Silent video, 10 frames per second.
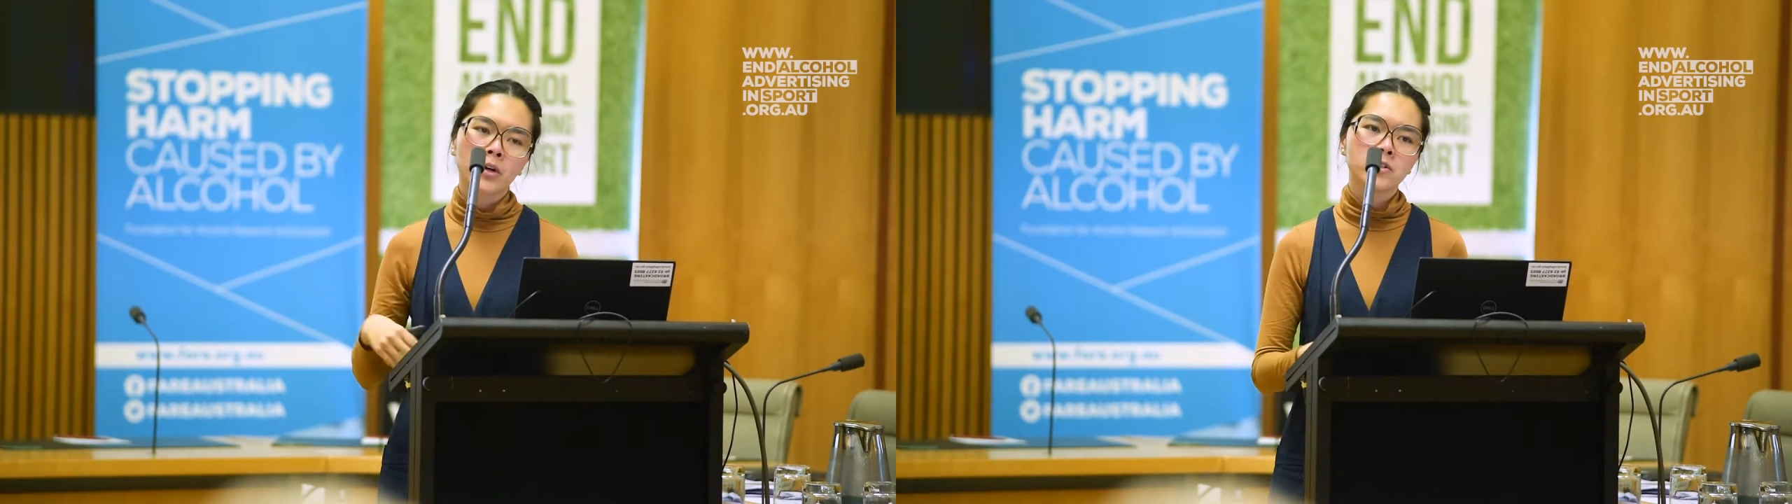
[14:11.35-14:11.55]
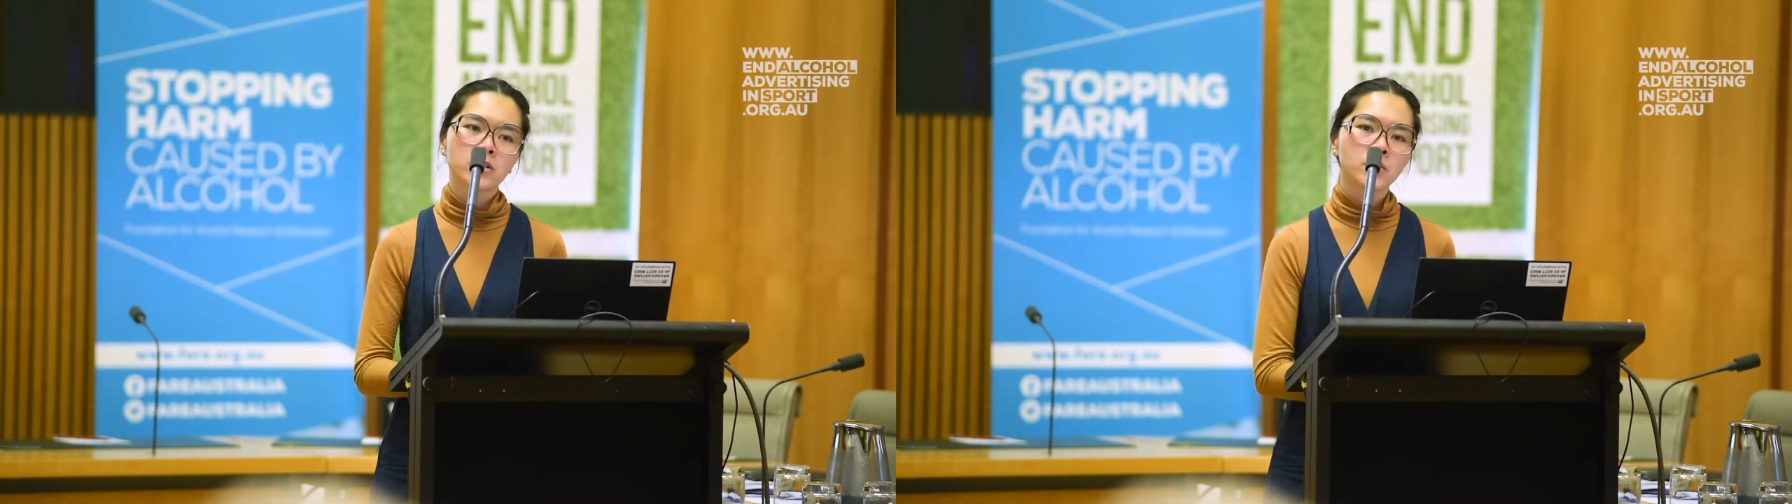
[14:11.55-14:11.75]

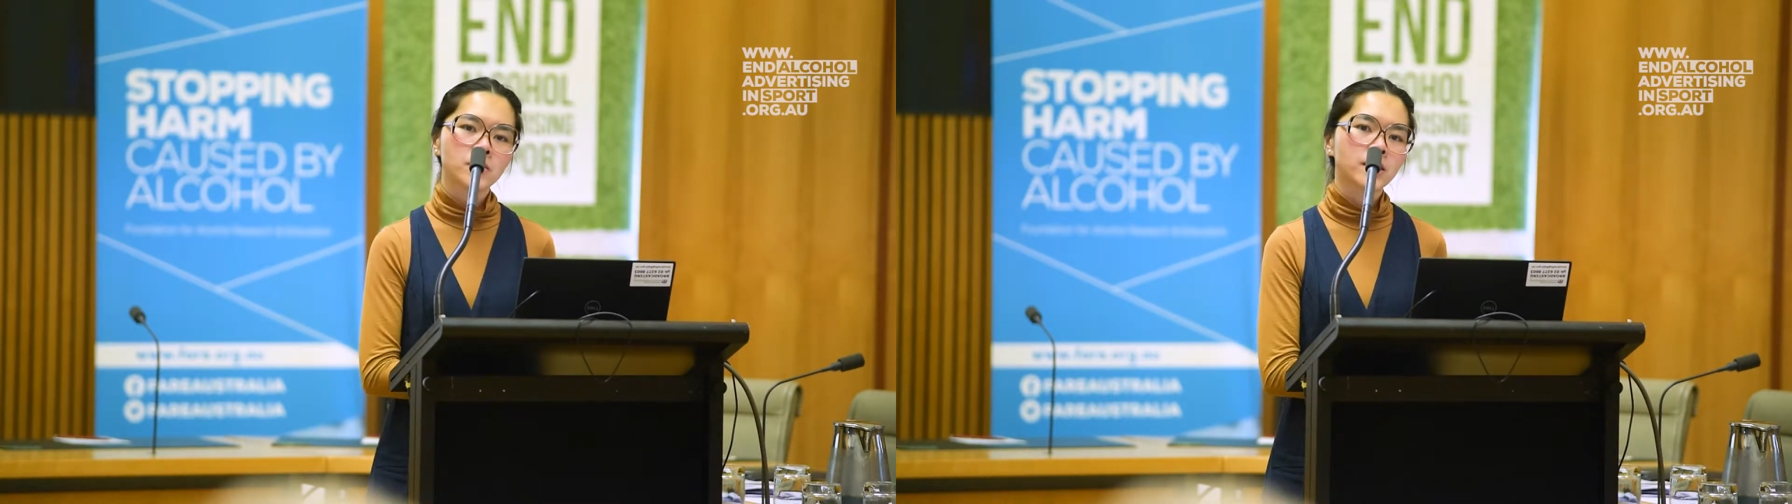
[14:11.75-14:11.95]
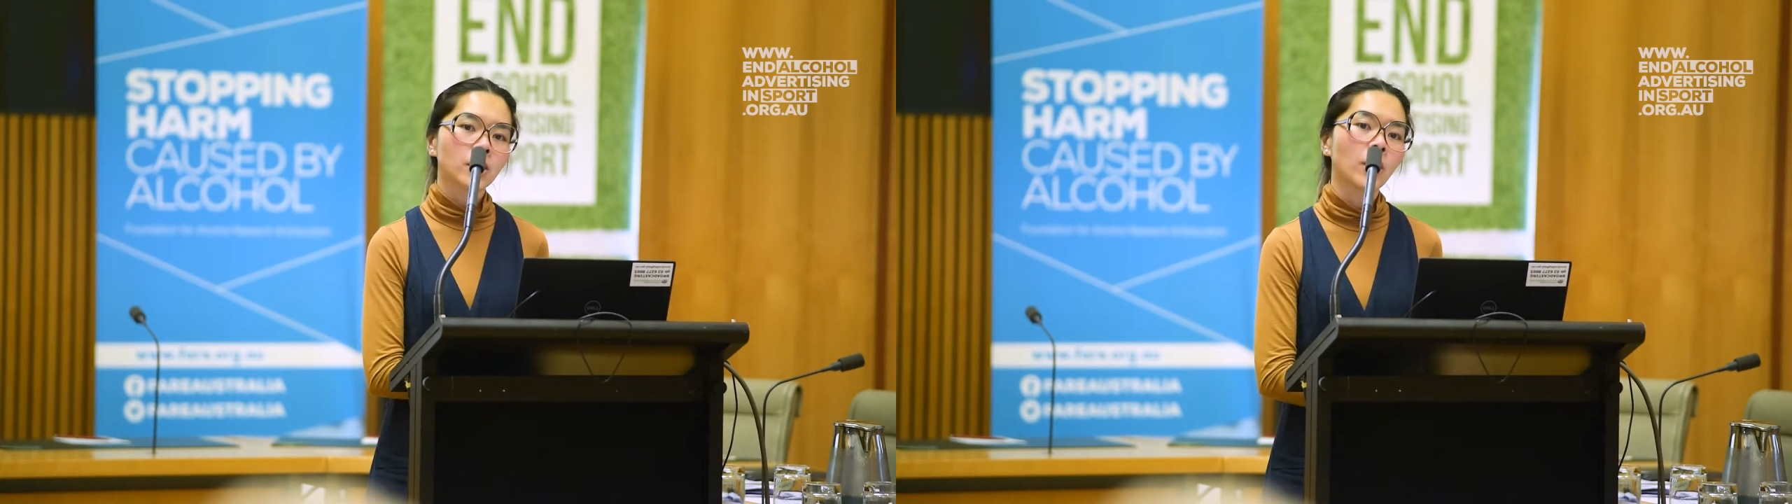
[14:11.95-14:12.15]
or
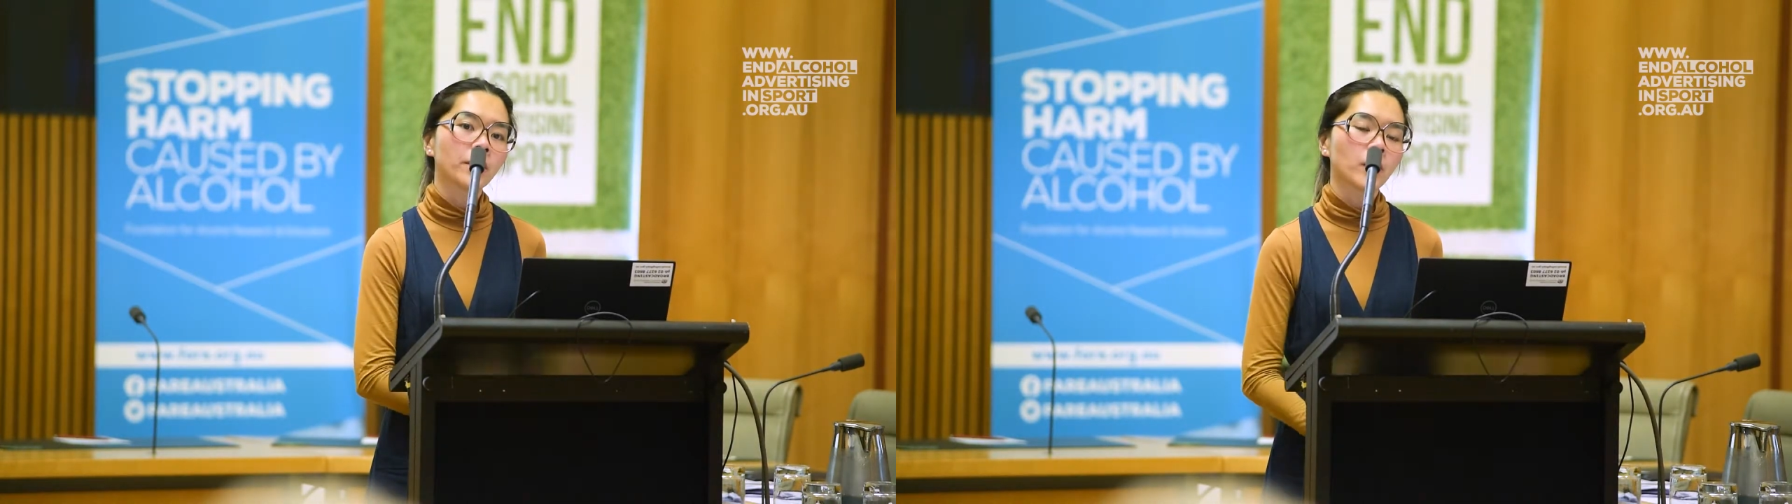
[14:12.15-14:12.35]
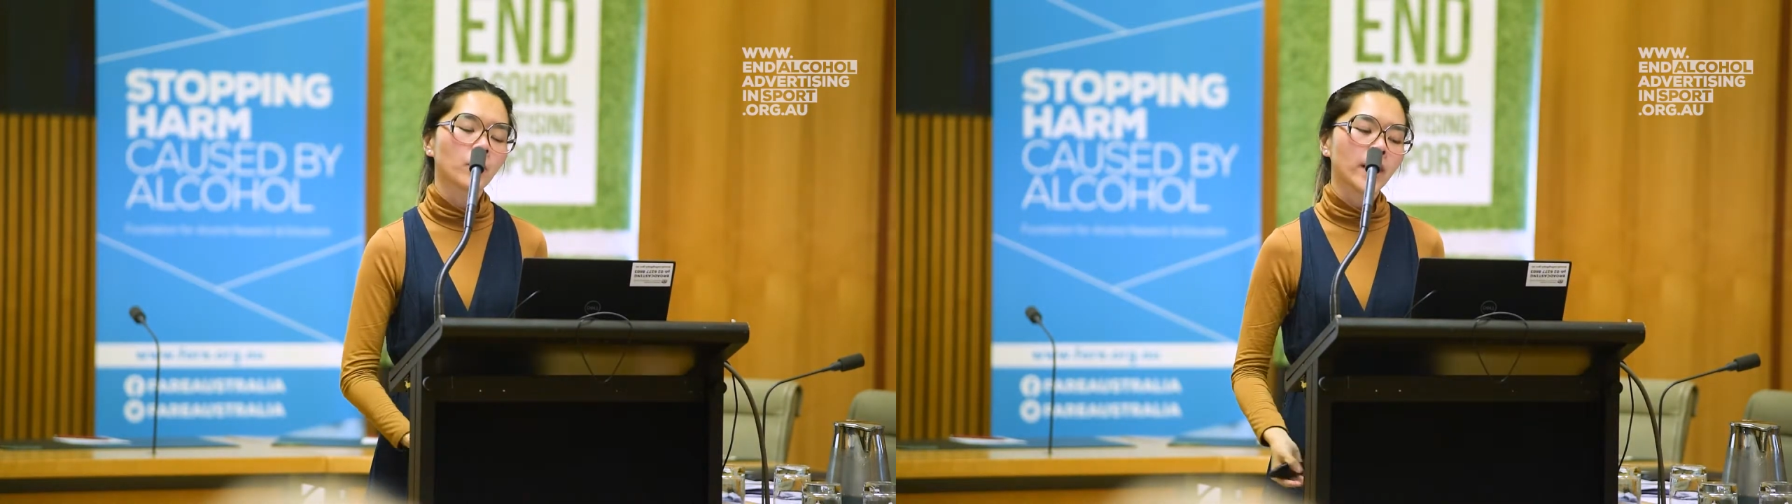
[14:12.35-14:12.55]
introducing
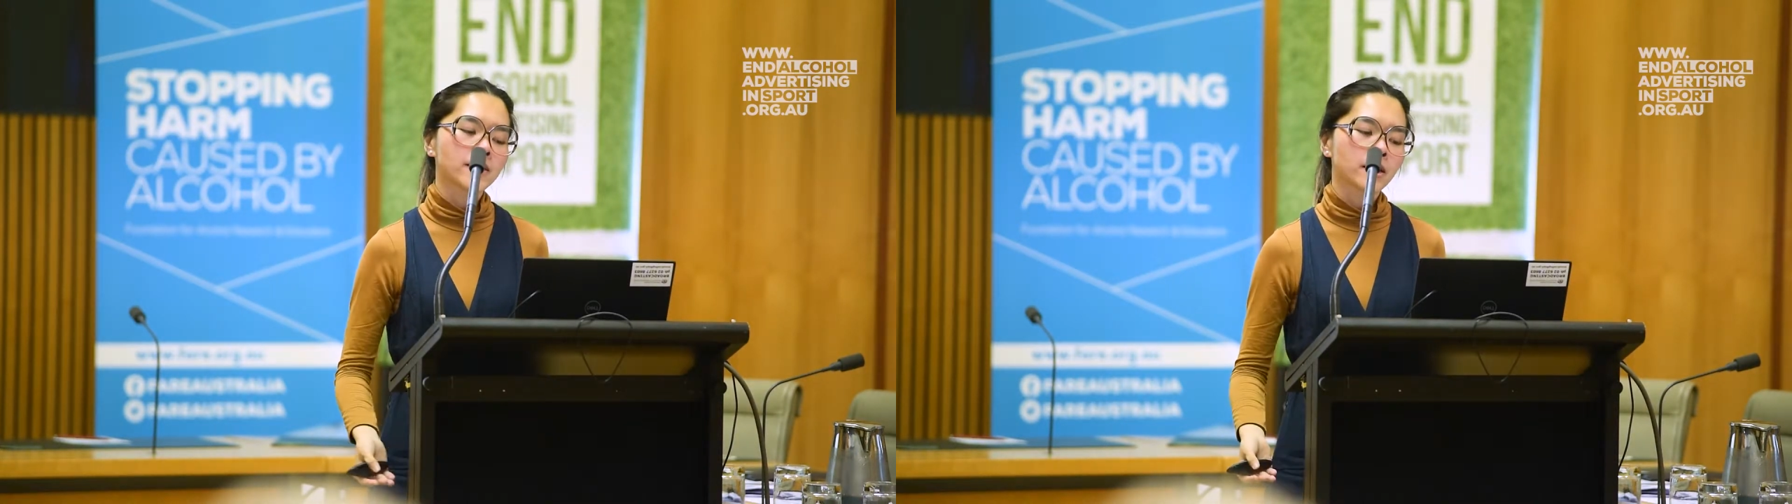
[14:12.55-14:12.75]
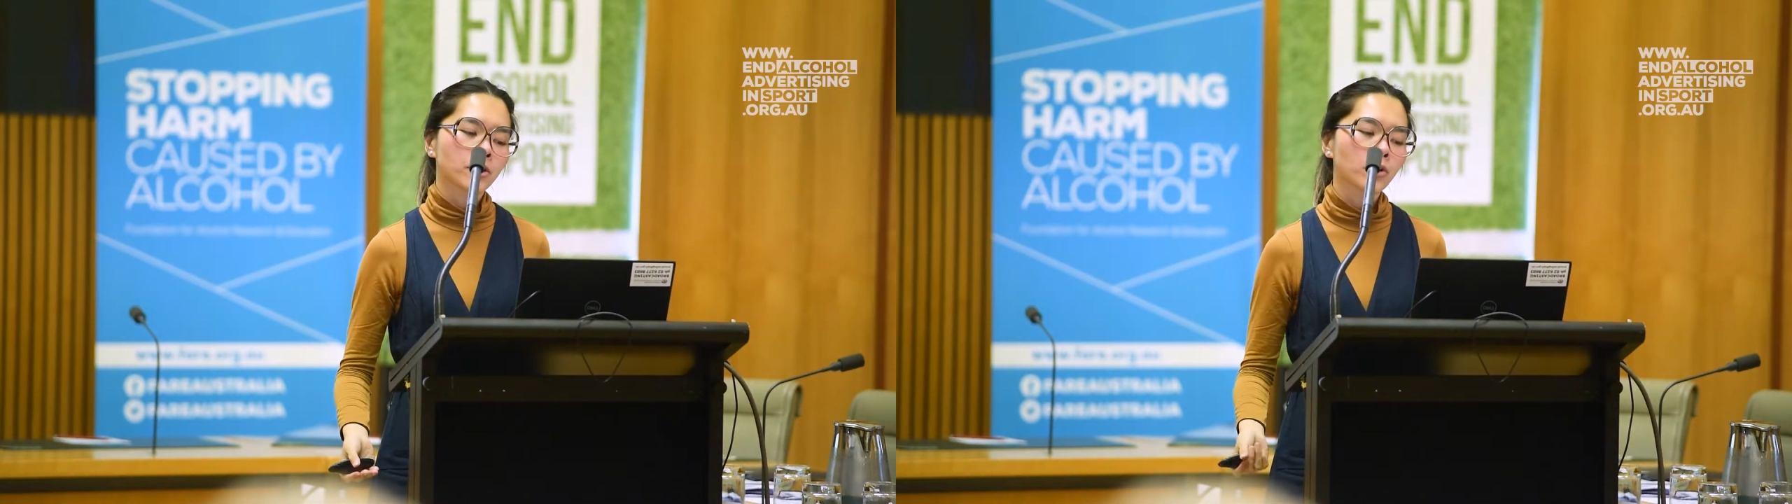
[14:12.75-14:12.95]
all their
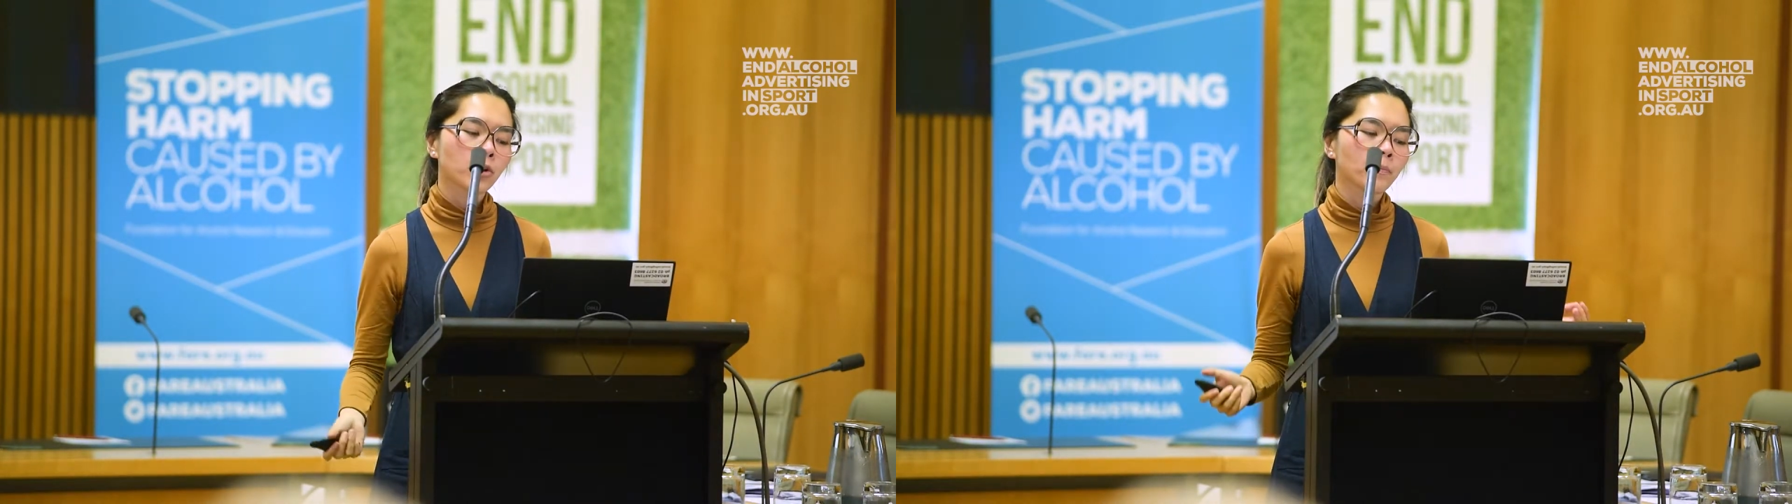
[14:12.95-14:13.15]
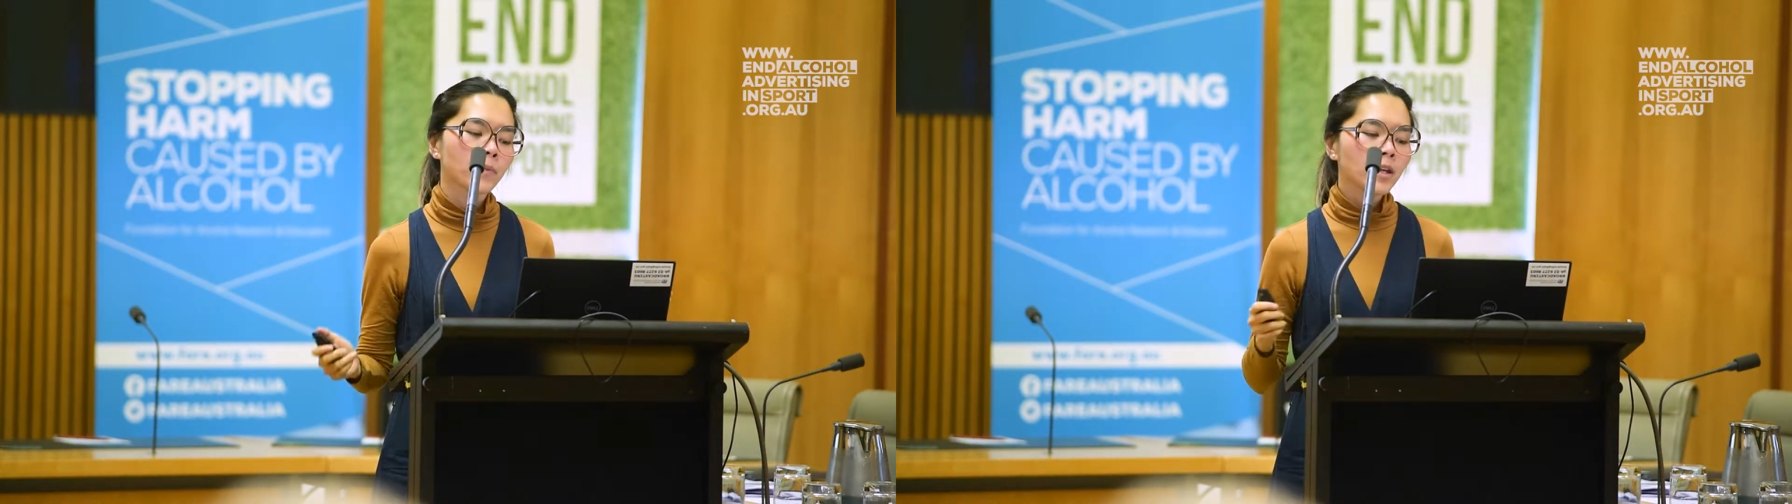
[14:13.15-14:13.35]
wares at
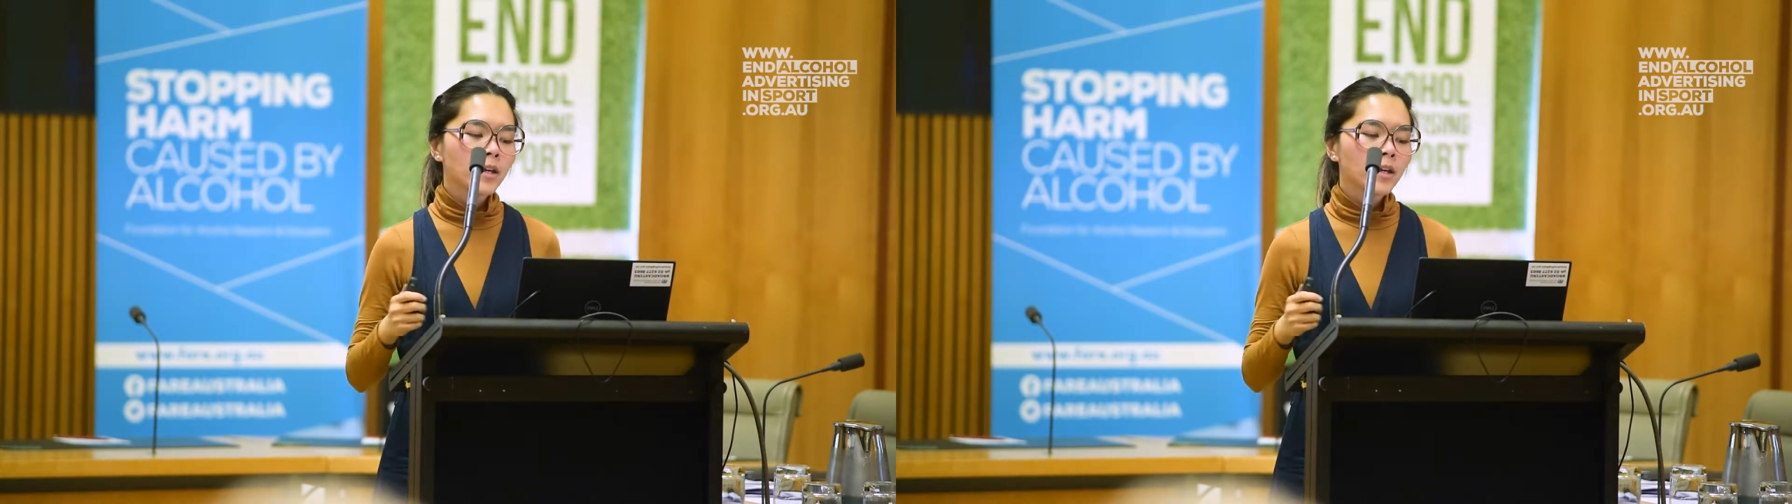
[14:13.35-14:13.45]
home.